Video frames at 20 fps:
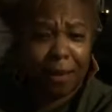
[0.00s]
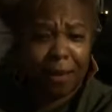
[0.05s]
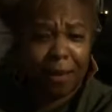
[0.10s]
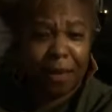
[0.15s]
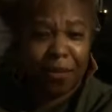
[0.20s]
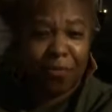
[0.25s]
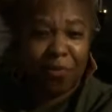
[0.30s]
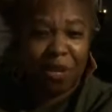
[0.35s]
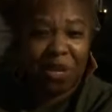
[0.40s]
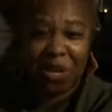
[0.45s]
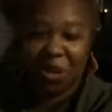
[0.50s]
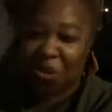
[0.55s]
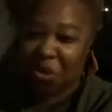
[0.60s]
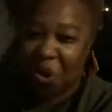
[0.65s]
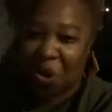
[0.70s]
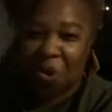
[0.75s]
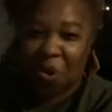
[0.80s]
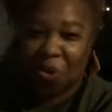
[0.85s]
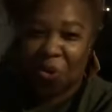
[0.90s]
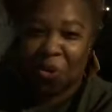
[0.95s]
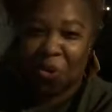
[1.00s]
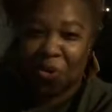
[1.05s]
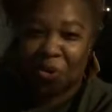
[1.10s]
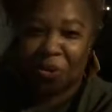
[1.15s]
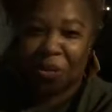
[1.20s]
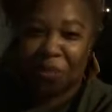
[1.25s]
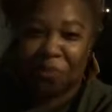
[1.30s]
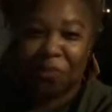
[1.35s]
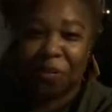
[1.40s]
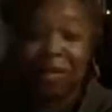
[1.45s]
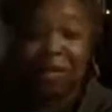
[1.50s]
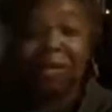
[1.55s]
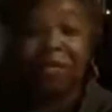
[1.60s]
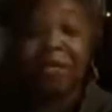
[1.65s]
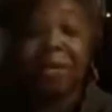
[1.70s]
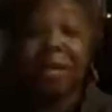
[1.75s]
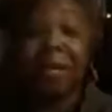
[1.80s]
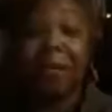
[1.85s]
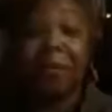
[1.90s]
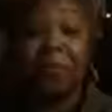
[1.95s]
And we can call on Him. We can
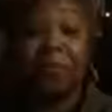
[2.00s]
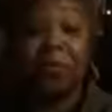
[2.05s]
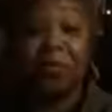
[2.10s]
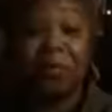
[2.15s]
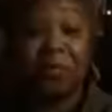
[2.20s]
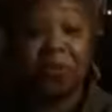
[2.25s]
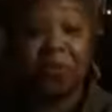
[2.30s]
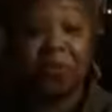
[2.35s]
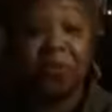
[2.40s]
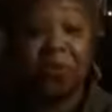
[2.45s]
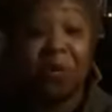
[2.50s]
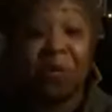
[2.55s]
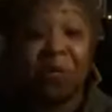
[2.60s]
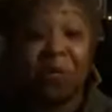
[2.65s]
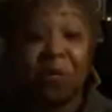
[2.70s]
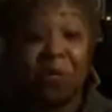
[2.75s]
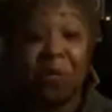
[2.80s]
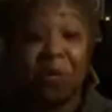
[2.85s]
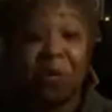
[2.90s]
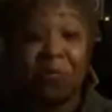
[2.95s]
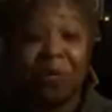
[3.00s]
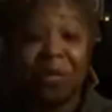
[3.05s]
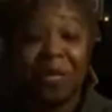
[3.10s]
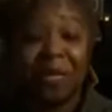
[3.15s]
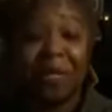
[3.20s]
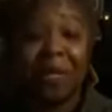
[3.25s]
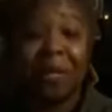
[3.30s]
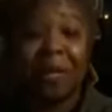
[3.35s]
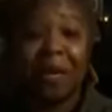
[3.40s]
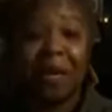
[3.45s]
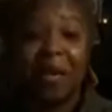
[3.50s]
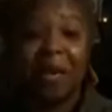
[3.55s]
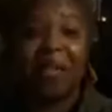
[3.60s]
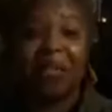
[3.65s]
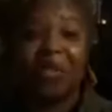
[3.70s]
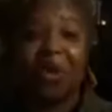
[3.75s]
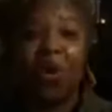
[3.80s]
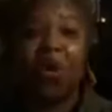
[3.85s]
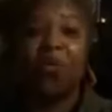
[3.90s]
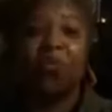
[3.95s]
tell Him what's going on. We can
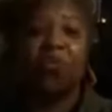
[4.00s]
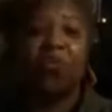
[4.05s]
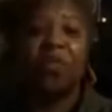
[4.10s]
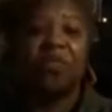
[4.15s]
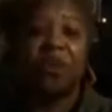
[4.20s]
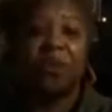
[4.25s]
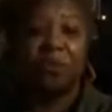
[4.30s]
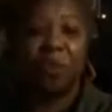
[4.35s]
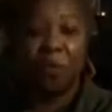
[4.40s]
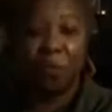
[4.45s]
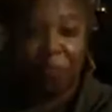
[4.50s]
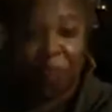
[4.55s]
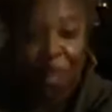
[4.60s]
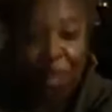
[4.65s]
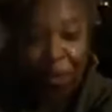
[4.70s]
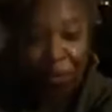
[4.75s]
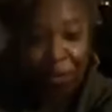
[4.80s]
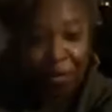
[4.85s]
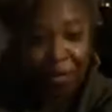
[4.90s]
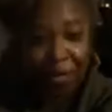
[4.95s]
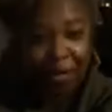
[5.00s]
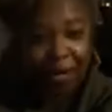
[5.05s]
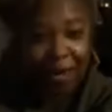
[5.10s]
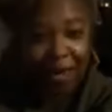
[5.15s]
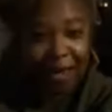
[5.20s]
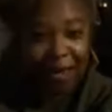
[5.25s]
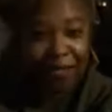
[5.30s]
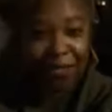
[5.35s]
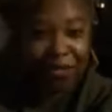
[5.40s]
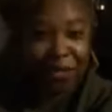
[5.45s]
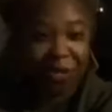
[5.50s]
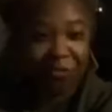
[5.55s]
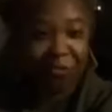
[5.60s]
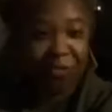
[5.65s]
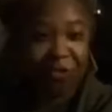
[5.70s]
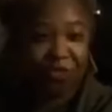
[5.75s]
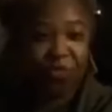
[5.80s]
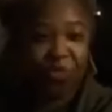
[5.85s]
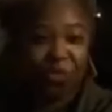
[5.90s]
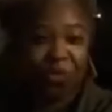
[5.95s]
talk with Him about it and ask Him
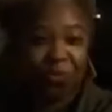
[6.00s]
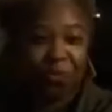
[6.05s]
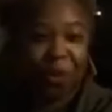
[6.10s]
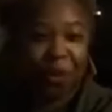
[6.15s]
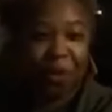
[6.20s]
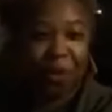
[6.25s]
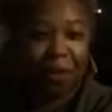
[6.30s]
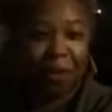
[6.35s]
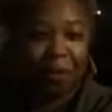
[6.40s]
to respond.